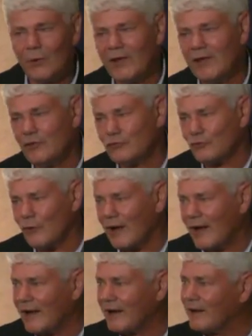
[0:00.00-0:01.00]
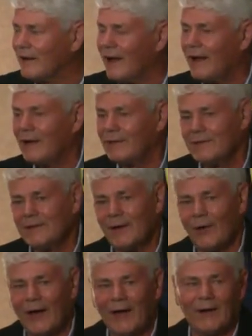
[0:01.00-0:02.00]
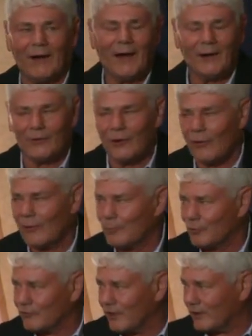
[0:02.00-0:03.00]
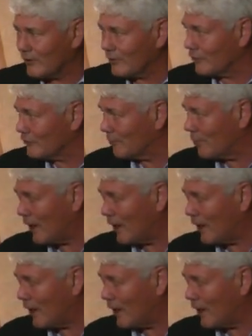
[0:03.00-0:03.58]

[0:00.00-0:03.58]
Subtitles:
Well, he's trying. You know, I don't know the particulars of